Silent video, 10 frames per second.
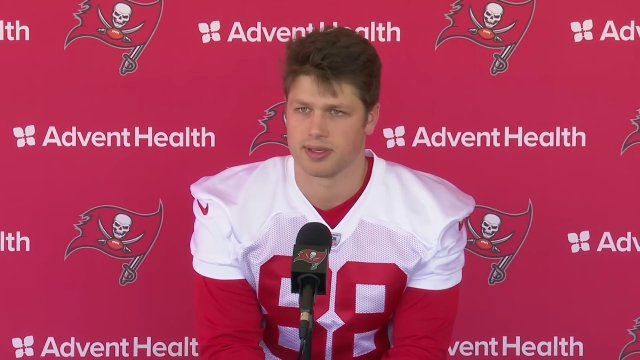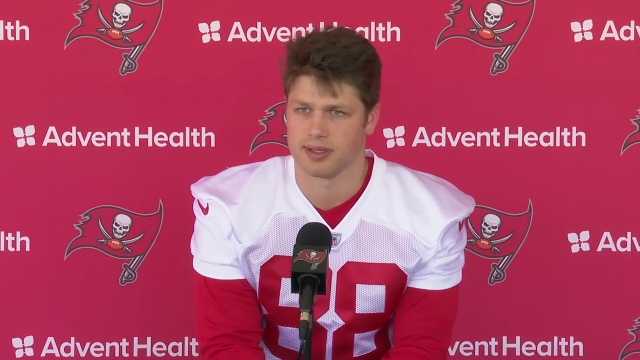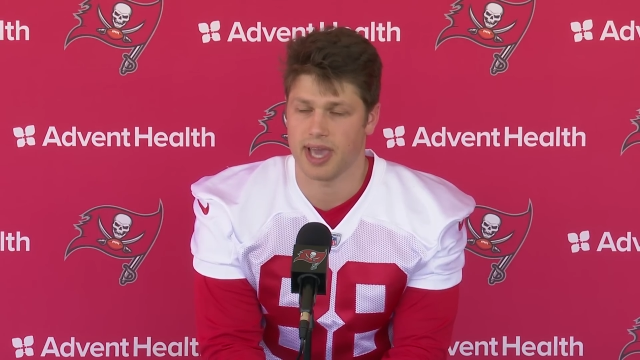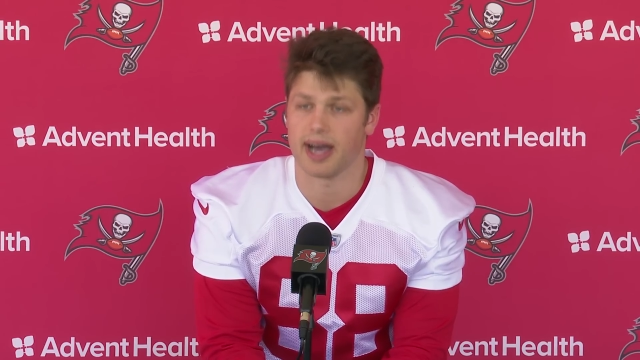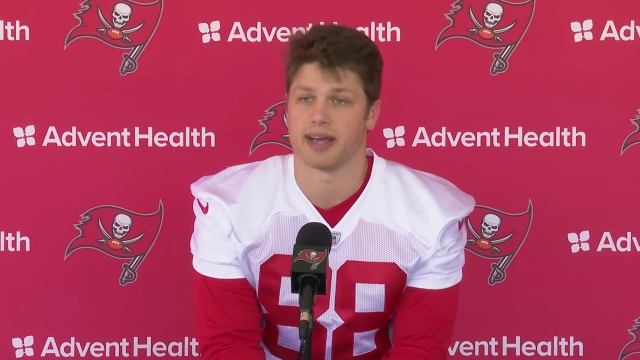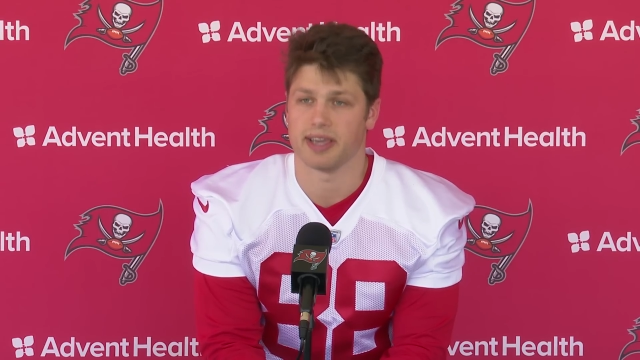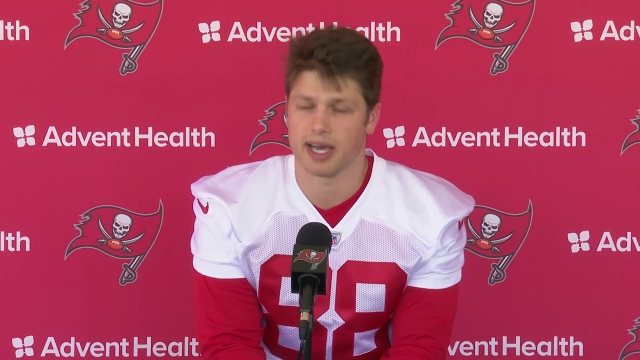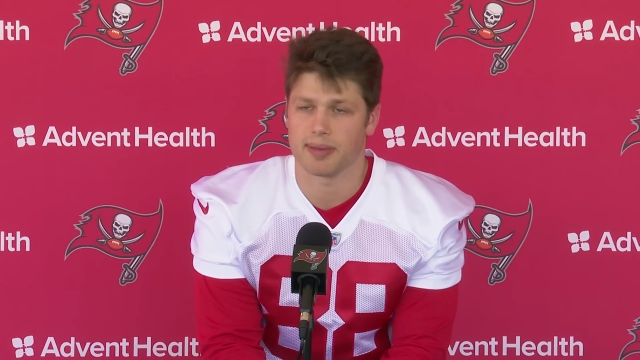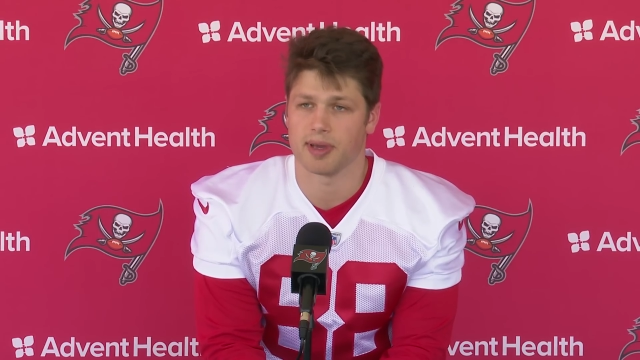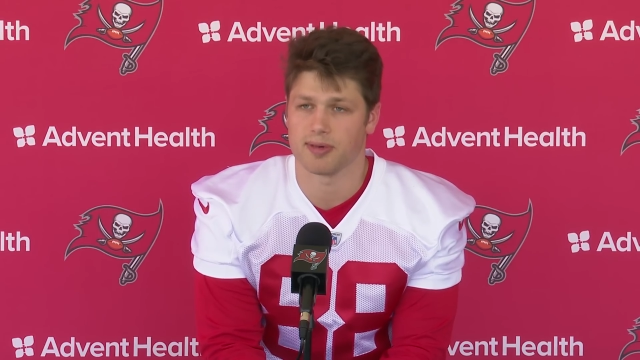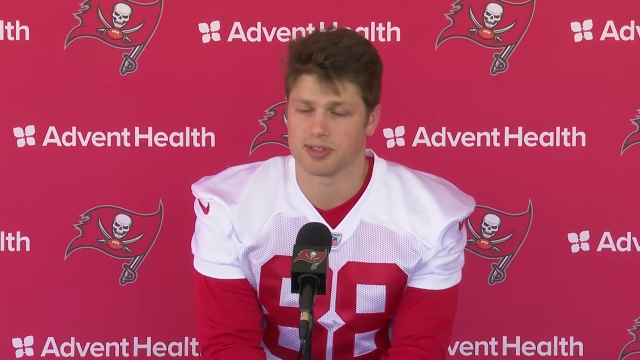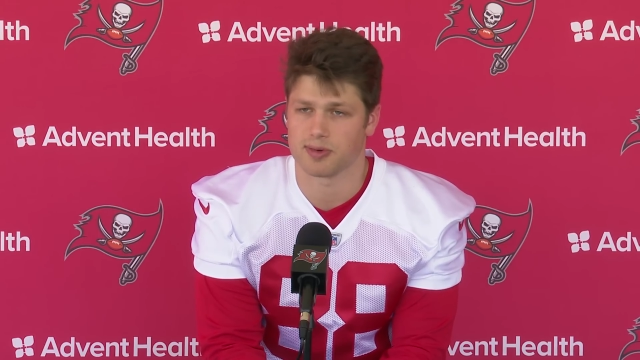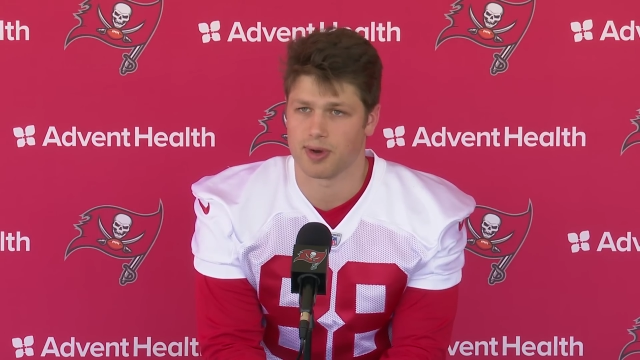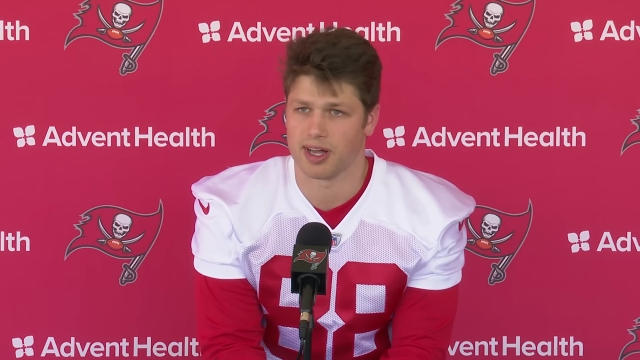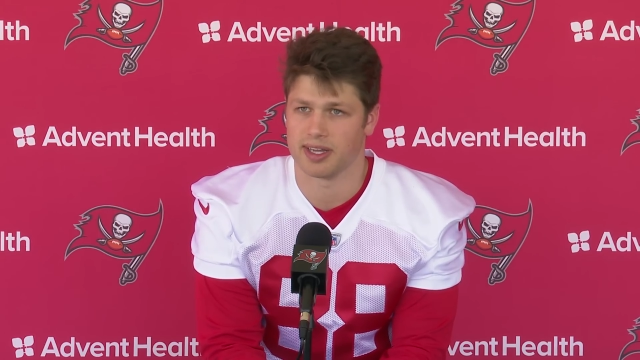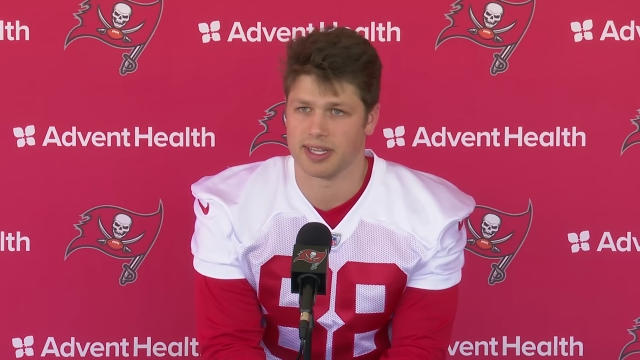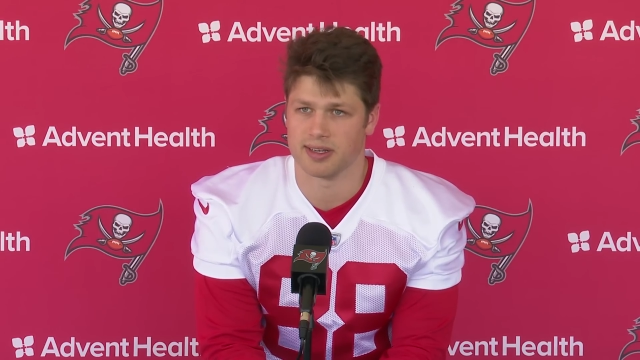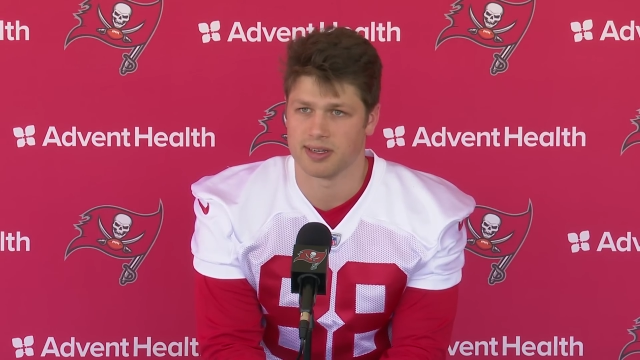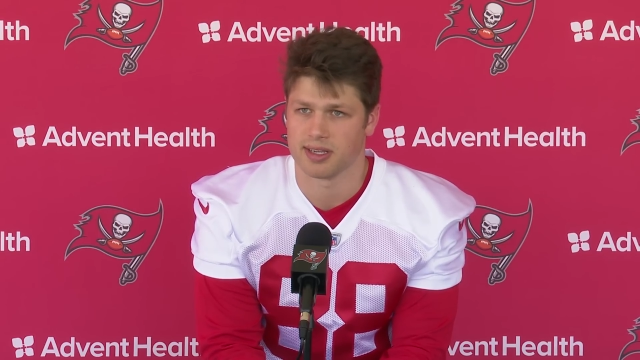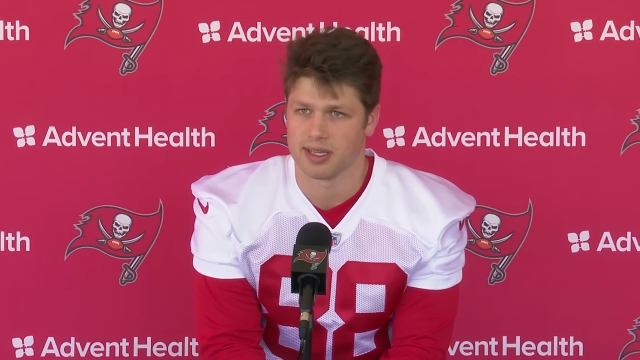Yeah, I'm able to
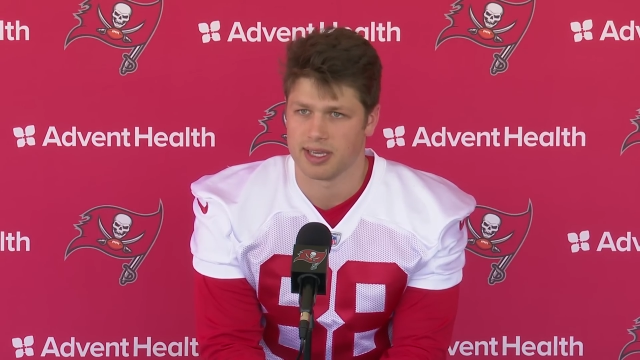run,